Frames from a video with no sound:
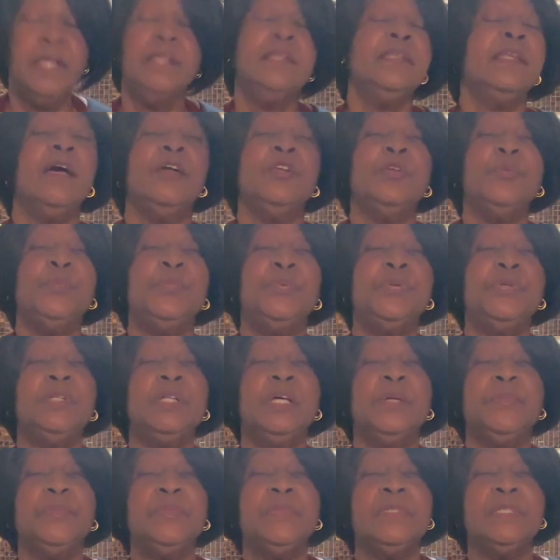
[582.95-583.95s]
Now to put
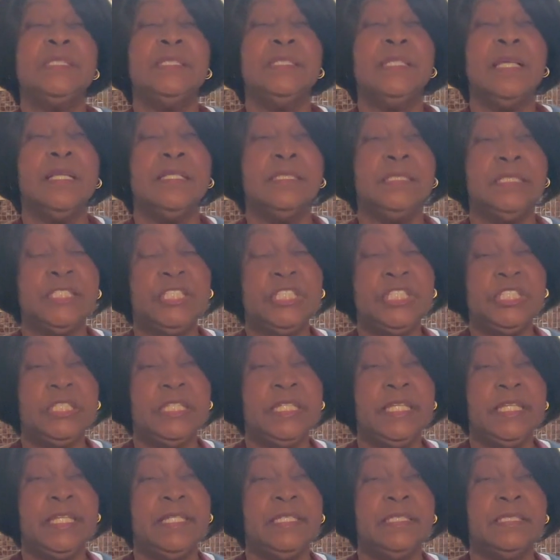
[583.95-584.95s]
up the sausage
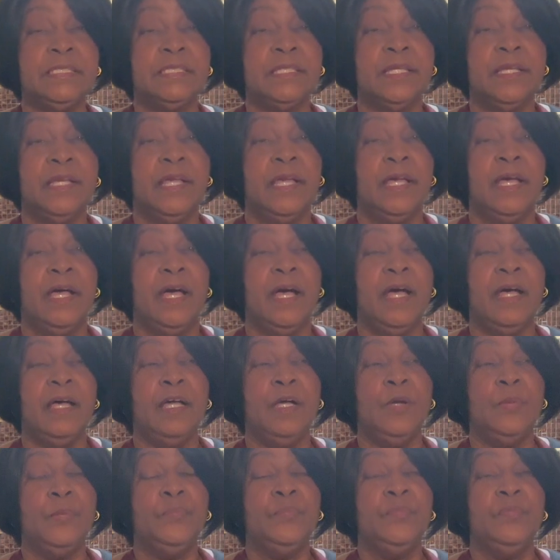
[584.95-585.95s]
links,
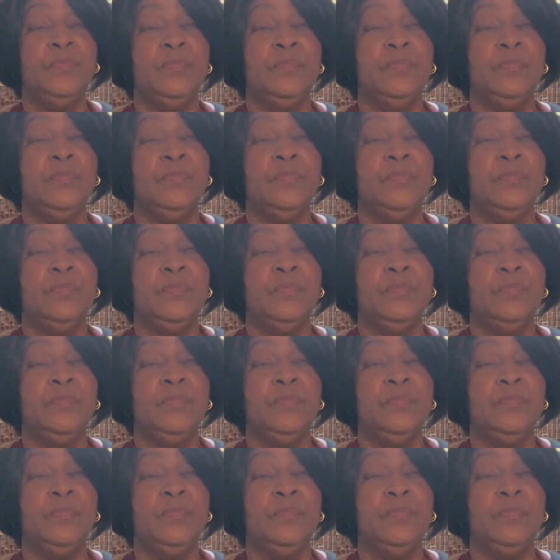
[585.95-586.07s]
I'm